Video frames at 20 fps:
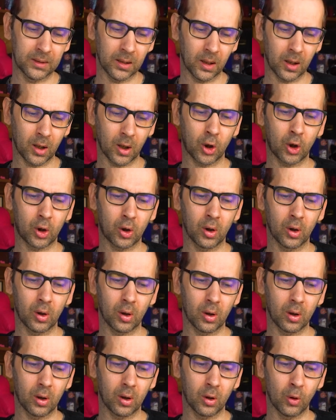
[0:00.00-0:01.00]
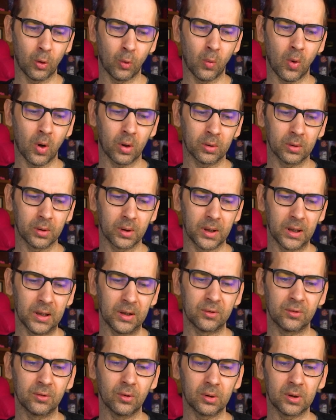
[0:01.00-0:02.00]
the war.
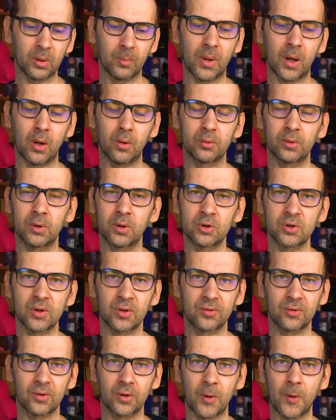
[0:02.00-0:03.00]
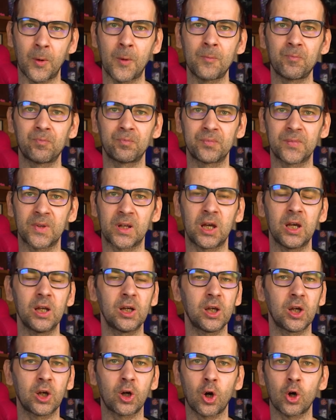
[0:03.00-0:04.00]
It's not about just
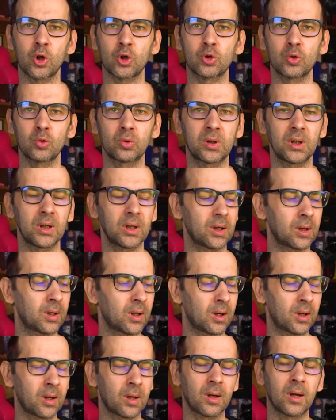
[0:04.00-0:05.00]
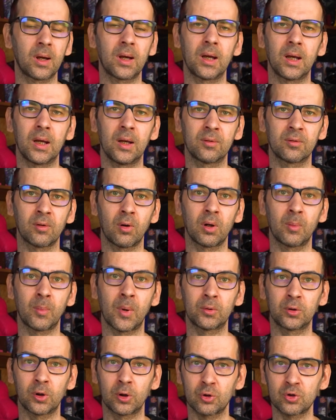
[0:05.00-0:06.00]
killing, shooting, it's all
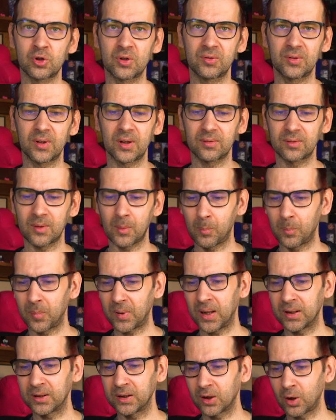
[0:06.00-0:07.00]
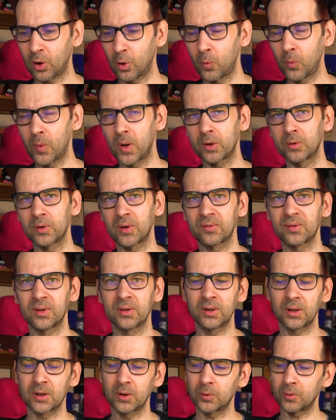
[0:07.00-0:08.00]
about the logistics, planning where you're
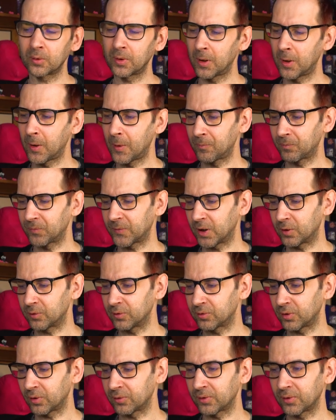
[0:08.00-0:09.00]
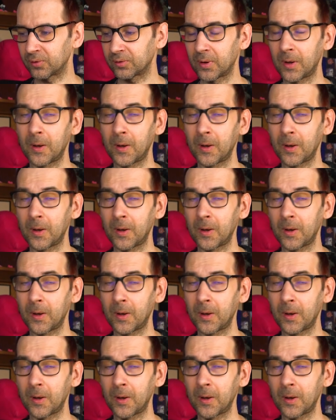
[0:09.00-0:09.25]
sending your resources.